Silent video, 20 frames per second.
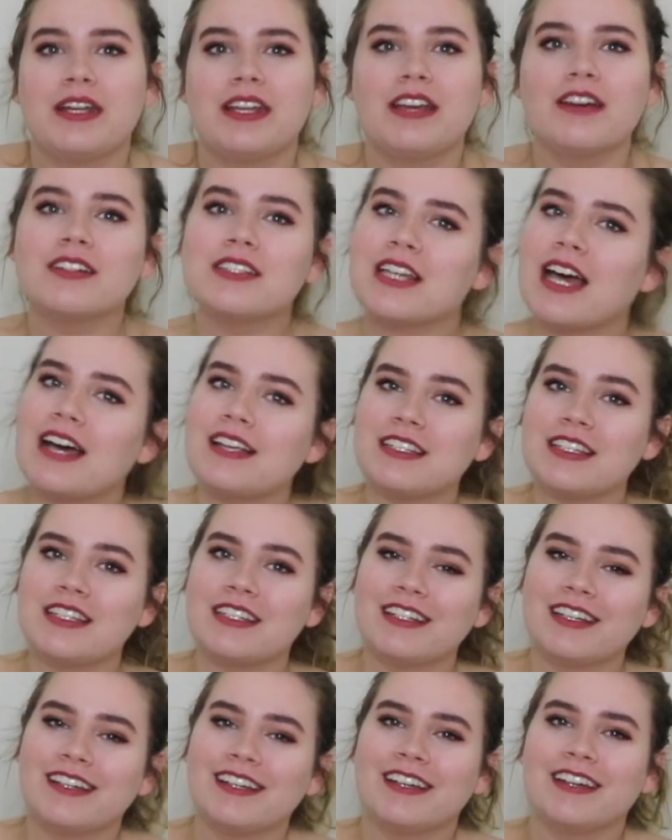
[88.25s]
else has it,
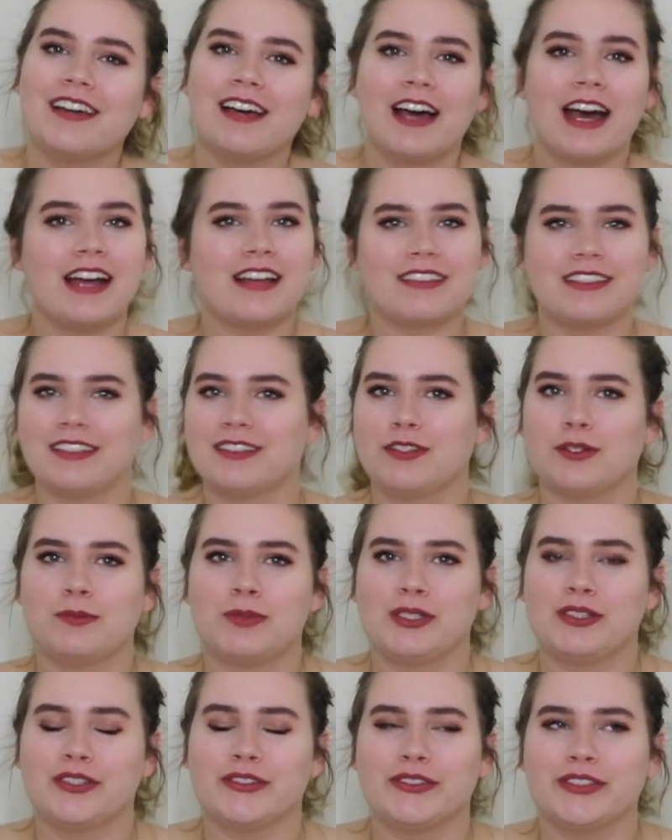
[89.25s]
I think they're
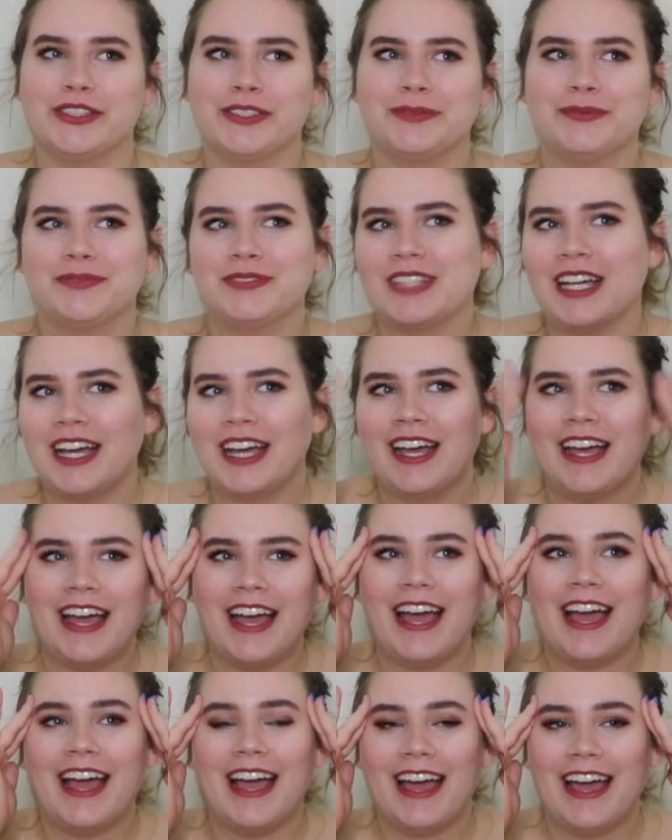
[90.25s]
beautiful
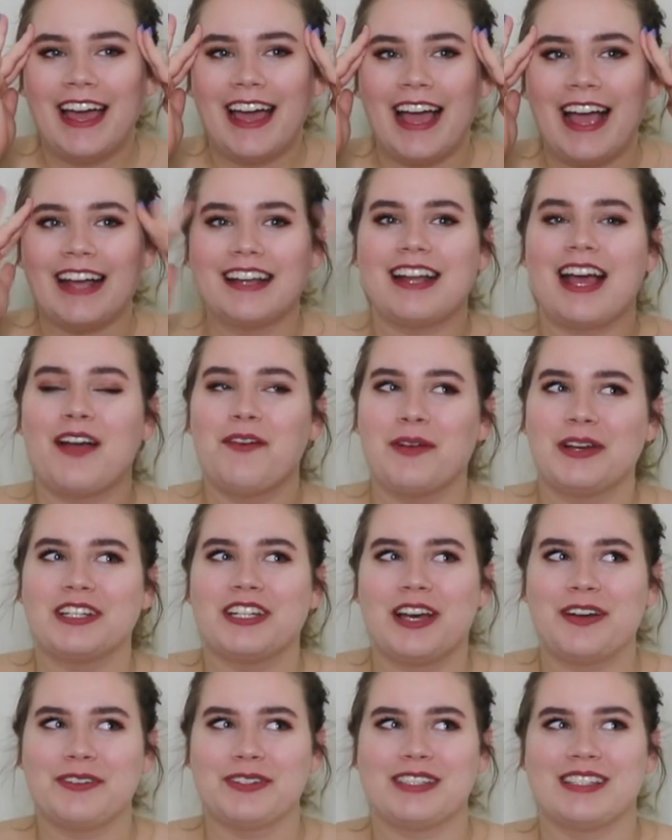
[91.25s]
and I wish I
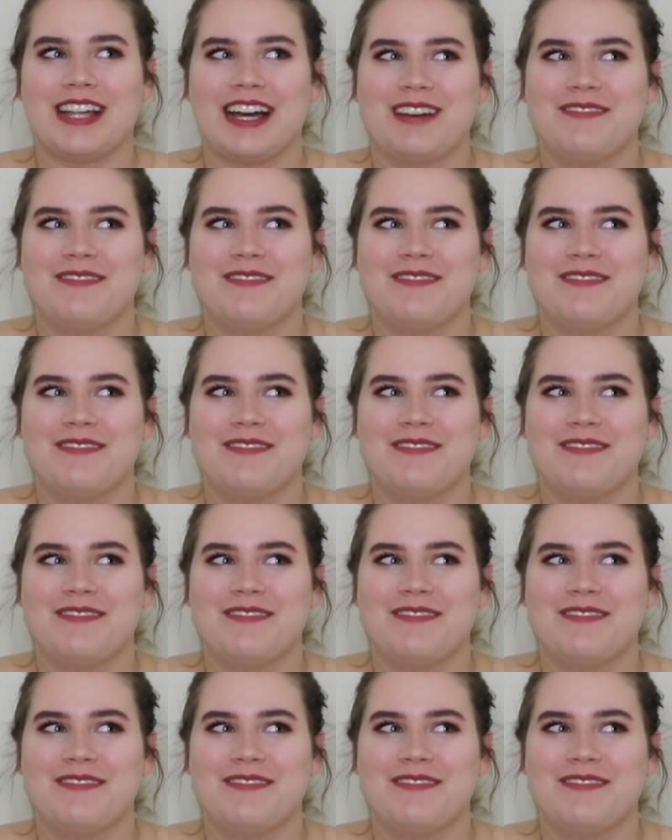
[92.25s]
was them.